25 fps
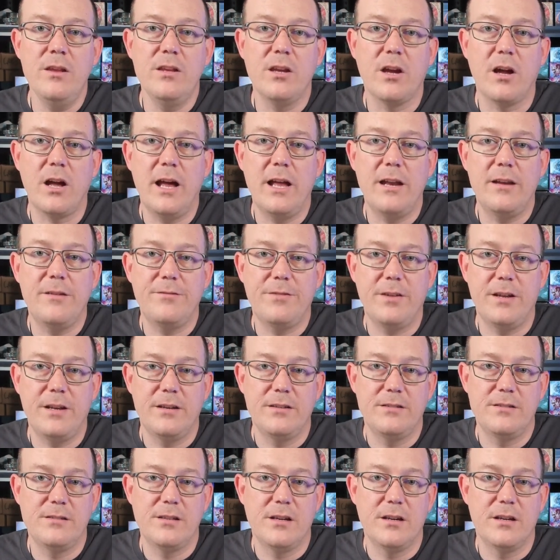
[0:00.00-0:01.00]
You got
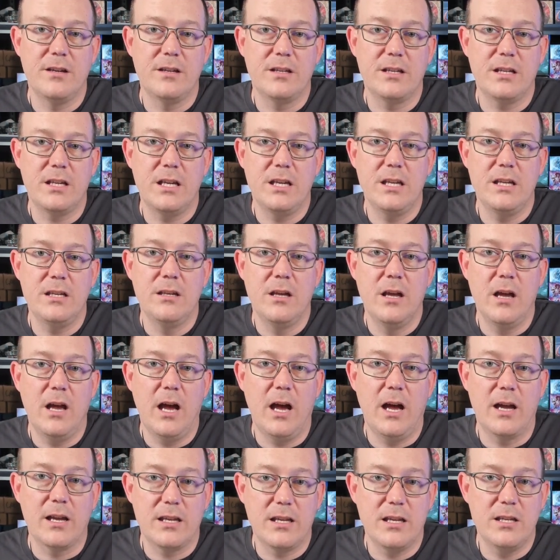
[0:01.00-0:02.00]
Anafenza
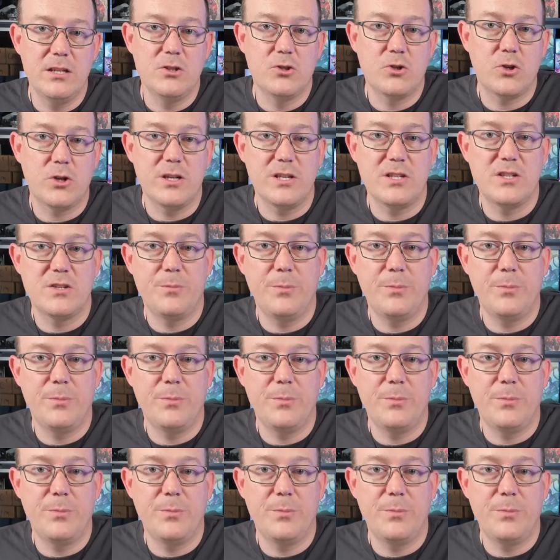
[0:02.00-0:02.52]
Kintree